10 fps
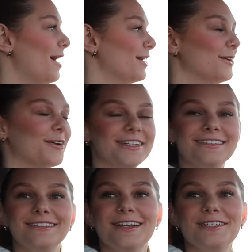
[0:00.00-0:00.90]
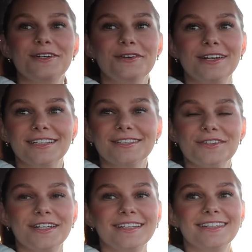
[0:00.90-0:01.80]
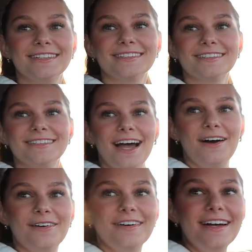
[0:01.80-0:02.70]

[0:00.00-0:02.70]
You know what I should do? I should green screen this out